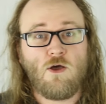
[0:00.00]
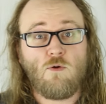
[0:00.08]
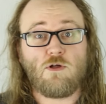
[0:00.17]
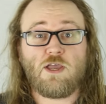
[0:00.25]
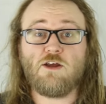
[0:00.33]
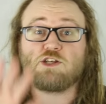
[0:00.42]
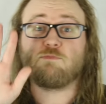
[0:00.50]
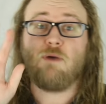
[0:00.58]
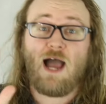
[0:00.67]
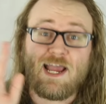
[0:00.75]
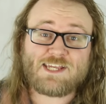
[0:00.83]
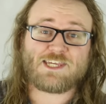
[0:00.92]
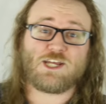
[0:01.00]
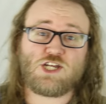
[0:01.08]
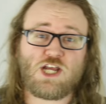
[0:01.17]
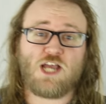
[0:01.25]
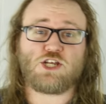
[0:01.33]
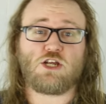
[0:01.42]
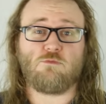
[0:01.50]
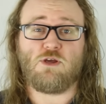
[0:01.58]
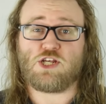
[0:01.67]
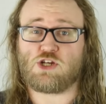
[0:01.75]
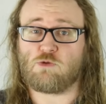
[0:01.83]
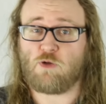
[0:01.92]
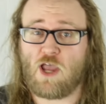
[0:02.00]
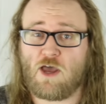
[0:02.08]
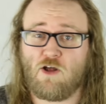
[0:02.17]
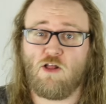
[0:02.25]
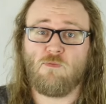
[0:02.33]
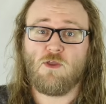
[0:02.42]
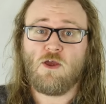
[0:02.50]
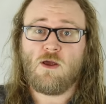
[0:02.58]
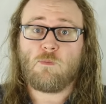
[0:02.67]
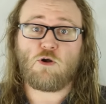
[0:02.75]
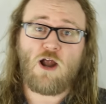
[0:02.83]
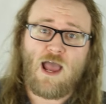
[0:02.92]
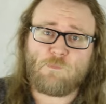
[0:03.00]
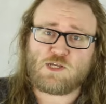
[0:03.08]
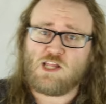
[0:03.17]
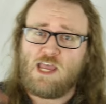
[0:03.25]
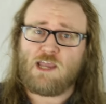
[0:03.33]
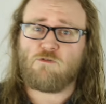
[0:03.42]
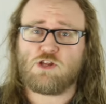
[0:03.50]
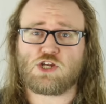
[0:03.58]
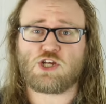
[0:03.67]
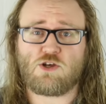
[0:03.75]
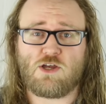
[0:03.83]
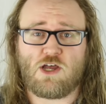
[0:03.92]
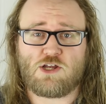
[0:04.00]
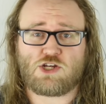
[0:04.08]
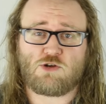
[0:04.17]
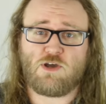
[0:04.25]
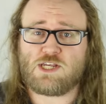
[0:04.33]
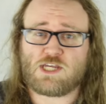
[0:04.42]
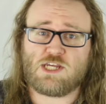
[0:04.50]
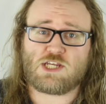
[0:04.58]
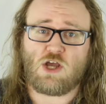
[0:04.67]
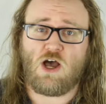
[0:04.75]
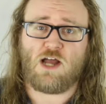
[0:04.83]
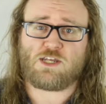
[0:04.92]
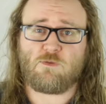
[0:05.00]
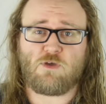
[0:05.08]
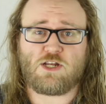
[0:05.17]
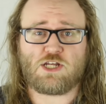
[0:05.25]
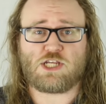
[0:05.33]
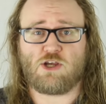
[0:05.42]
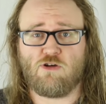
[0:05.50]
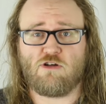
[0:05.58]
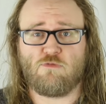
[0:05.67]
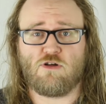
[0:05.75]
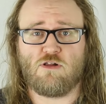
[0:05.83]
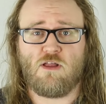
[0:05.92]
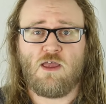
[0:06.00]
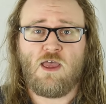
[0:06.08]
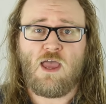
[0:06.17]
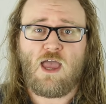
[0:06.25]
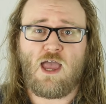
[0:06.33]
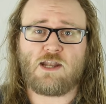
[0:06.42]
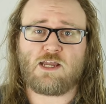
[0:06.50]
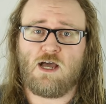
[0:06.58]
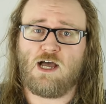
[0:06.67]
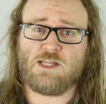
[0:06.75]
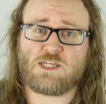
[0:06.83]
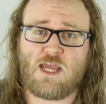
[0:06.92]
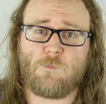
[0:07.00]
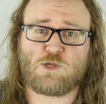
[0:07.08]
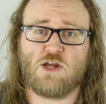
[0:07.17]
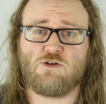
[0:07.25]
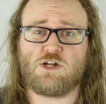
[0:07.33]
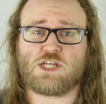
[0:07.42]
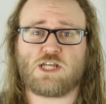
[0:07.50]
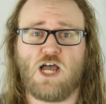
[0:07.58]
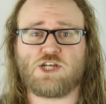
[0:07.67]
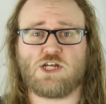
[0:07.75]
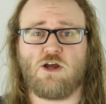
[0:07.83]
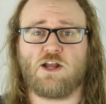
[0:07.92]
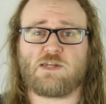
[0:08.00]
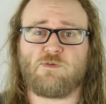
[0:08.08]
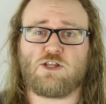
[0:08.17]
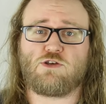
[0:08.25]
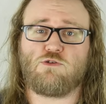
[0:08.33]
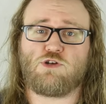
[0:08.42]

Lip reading: Well, here's my suggestion, Mr. Panel. Perhaps language choices ought to be discernible, and concepts under discussion ought to be